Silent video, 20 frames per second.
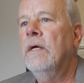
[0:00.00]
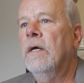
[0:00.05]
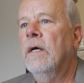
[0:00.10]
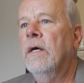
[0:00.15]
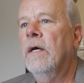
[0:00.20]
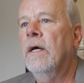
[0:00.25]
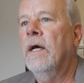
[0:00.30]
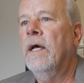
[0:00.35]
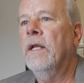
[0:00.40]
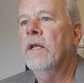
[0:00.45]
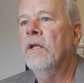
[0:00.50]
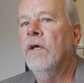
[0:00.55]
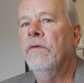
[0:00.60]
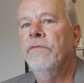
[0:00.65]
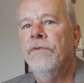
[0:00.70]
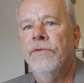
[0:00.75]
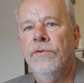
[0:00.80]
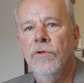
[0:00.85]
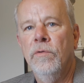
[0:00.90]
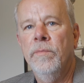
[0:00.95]
Uh, I
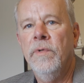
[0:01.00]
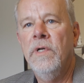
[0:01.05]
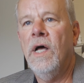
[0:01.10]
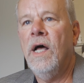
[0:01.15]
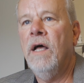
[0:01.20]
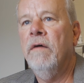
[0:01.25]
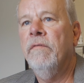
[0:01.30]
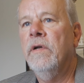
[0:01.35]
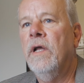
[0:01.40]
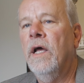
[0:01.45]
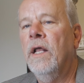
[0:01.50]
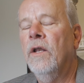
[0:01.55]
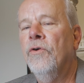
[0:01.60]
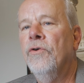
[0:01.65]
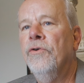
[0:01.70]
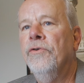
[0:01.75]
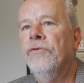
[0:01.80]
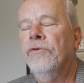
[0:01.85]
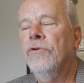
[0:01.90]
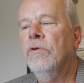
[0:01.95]
loved scuba diving. I
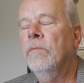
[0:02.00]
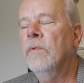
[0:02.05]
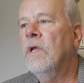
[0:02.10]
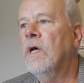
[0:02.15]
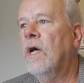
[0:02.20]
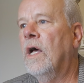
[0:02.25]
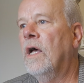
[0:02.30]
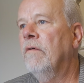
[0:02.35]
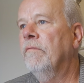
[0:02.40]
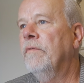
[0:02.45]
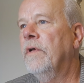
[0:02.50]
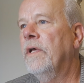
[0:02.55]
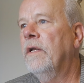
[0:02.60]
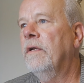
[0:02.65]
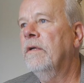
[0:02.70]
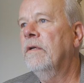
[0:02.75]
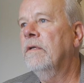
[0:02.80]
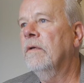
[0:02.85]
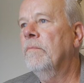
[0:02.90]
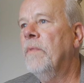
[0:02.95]
learned to scuba dive
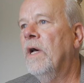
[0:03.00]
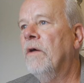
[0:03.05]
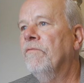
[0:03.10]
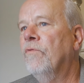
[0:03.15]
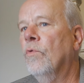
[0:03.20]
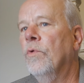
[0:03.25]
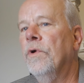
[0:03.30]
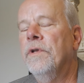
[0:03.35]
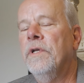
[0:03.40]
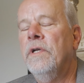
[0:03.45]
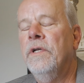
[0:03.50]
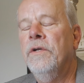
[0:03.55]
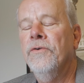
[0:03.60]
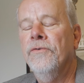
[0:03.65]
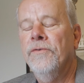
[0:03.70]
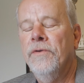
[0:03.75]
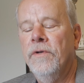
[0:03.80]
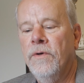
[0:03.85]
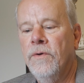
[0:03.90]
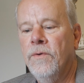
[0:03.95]
at about 14
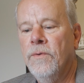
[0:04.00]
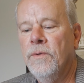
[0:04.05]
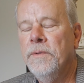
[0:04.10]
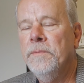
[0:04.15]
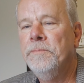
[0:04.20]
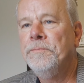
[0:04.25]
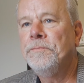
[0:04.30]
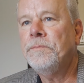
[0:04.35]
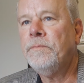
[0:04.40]
years old.